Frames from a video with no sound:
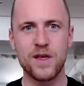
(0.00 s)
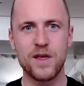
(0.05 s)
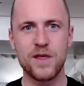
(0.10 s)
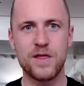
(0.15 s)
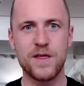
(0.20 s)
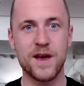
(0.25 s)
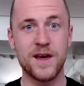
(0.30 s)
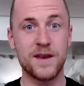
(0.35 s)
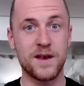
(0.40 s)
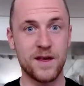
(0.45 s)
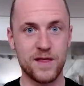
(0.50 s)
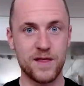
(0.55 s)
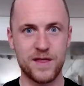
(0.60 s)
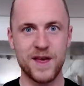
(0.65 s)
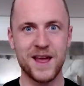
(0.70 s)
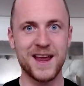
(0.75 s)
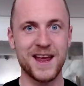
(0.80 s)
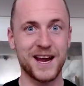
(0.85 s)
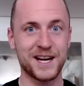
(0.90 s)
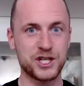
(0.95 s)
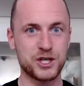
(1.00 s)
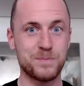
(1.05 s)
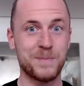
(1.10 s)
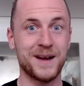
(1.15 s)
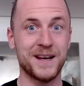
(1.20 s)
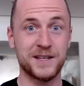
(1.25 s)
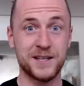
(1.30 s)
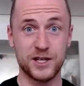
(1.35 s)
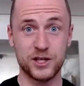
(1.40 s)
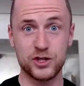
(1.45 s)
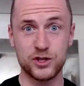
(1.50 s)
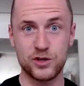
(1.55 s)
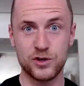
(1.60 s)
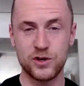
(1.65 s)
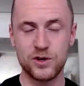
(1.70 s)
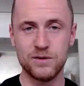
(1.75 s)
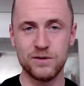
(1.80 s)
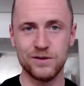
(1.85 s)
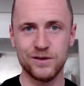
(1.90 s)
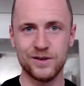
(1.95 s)
that they actually pay attention to
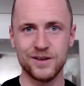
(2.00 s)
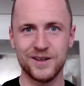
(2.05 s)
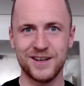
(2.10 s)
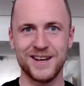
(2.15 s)
you